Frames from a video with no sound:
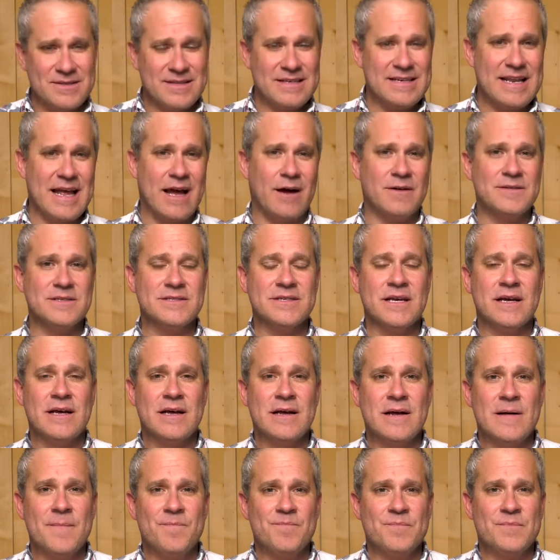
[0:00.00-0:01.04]
and the downs,
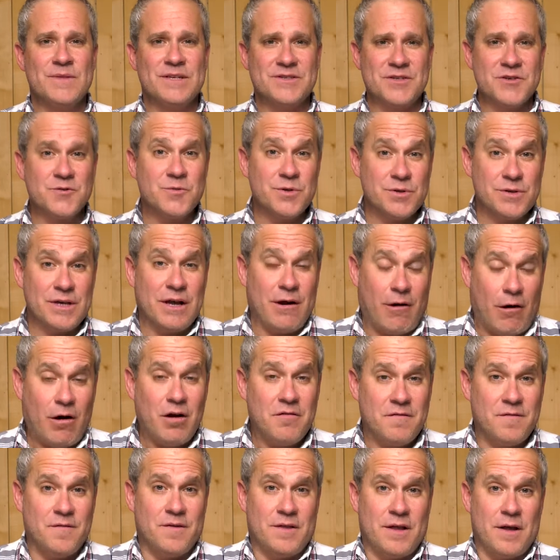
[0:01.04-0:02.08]
this is really
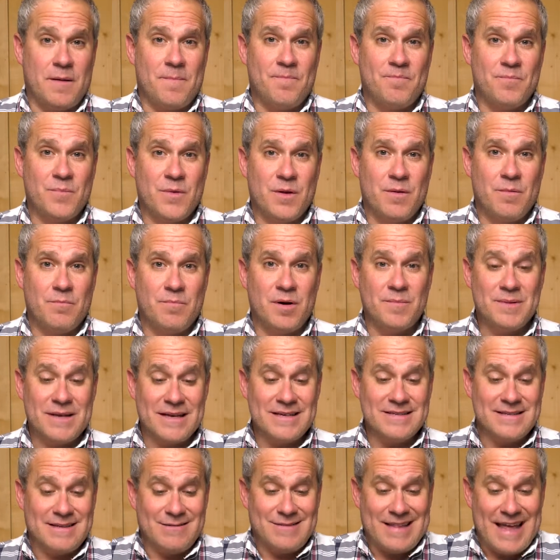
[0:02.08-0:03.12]
hard for them. But
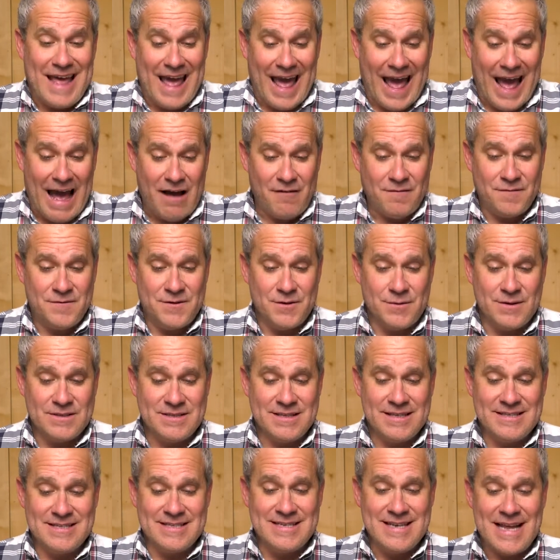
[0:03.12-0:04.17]
because they have to, it's,
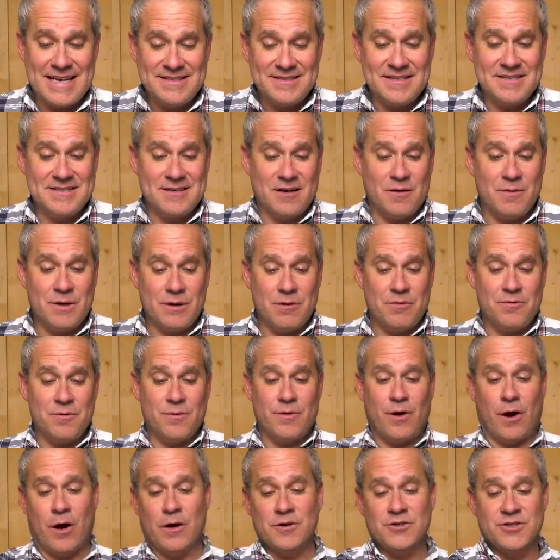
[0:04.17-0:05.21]
it's necessary to go through
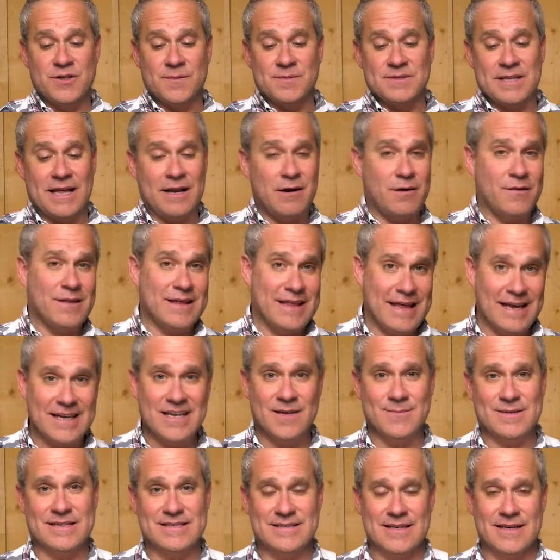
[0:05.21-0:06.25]
the hardships to enter the
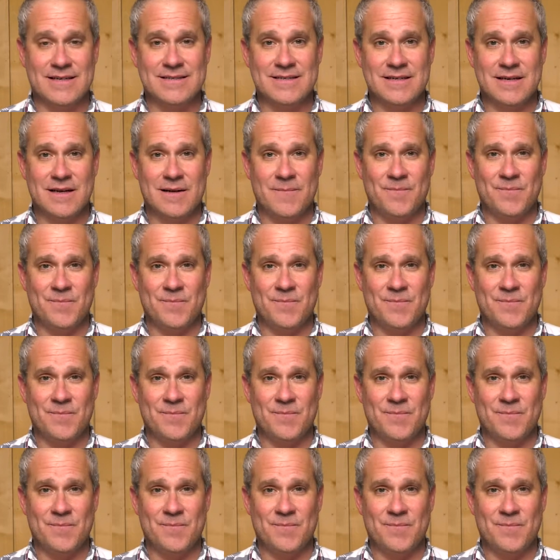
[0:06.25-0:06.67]
kingdom, it says.